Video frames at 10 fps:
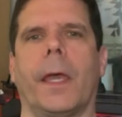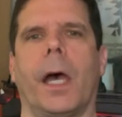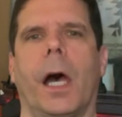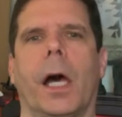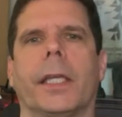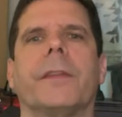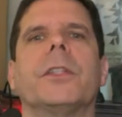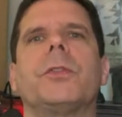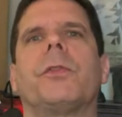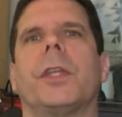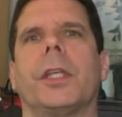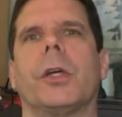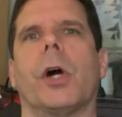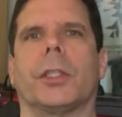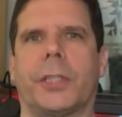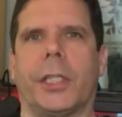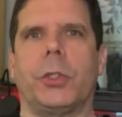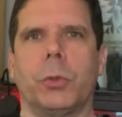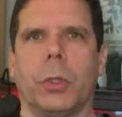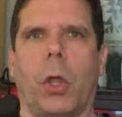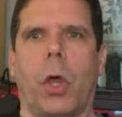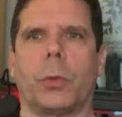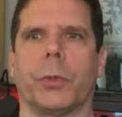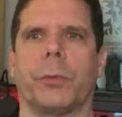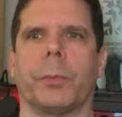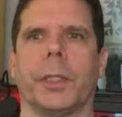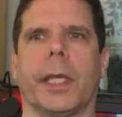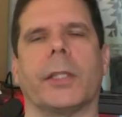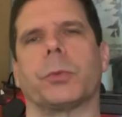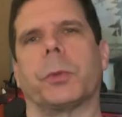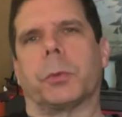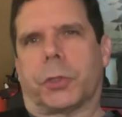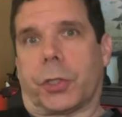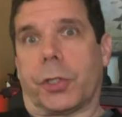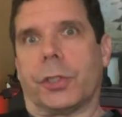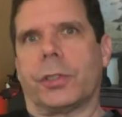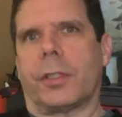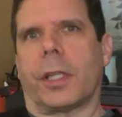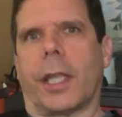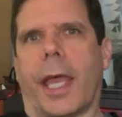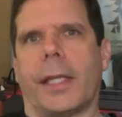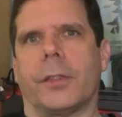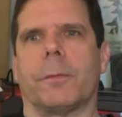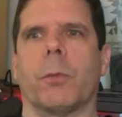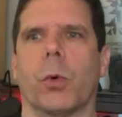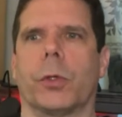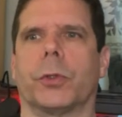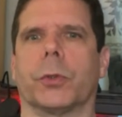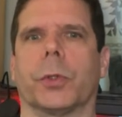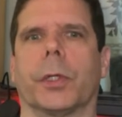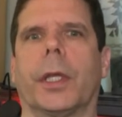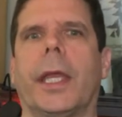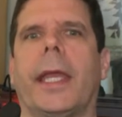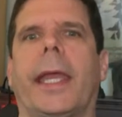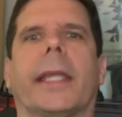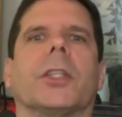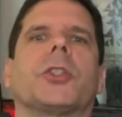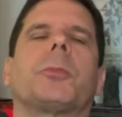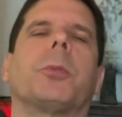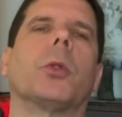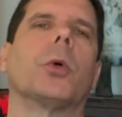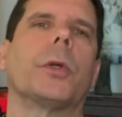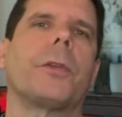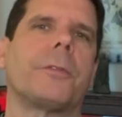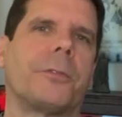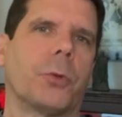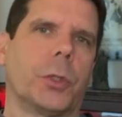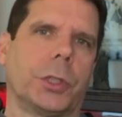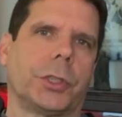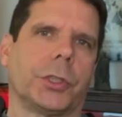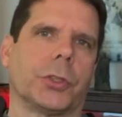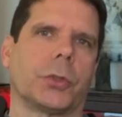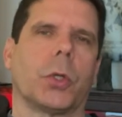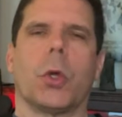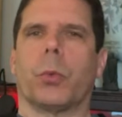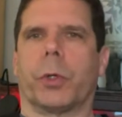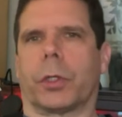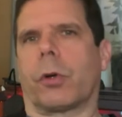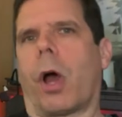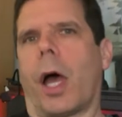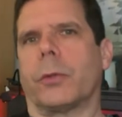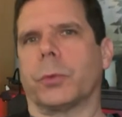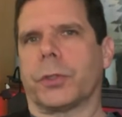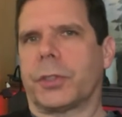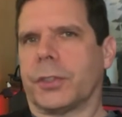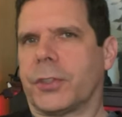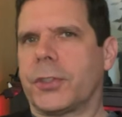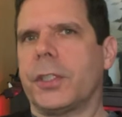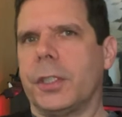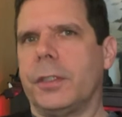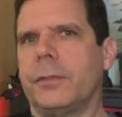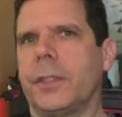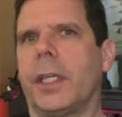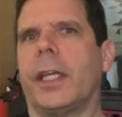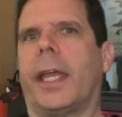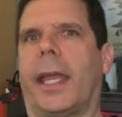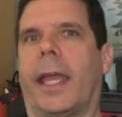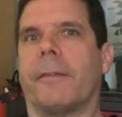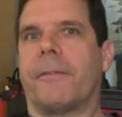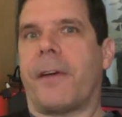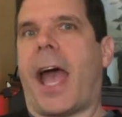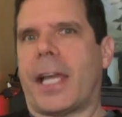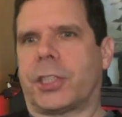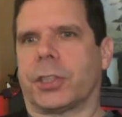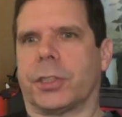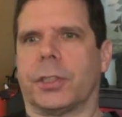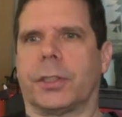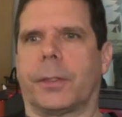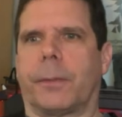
Uh, in this video, I'll take you along with me as we return to the land of Mordor and explore the forges where Grond was conceived and fashioned.